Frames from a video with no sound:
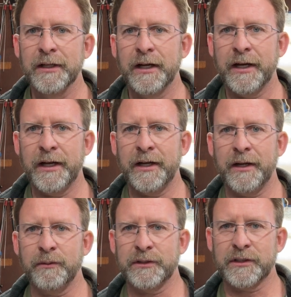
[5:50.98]
and
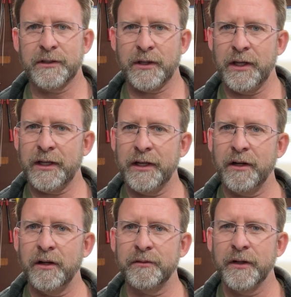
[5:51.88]
I was thinking
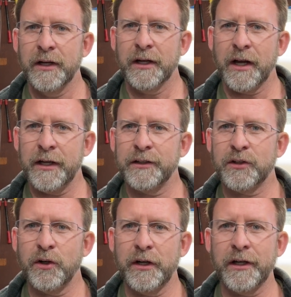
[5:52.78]
of kind of
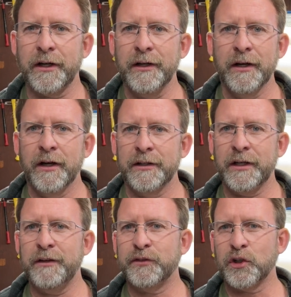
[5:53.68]
turning a
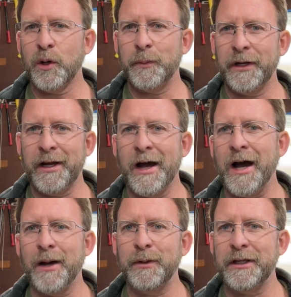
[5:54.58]
knife sharpening
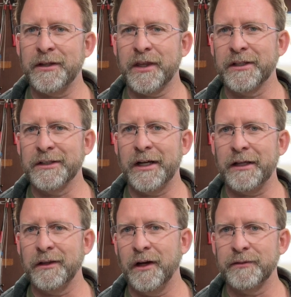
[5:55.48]
hobby and thing that I
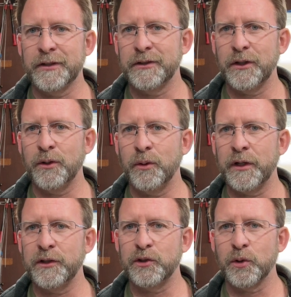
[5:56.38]
loved to do
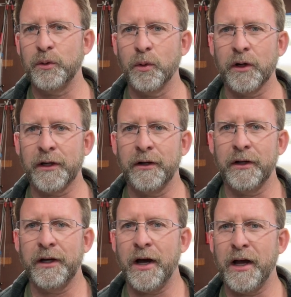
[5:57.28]
and enjoyed working
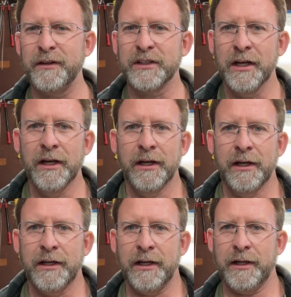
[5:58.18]
on knives,
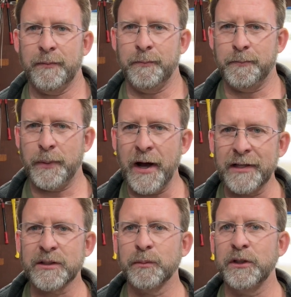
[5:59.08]
possibly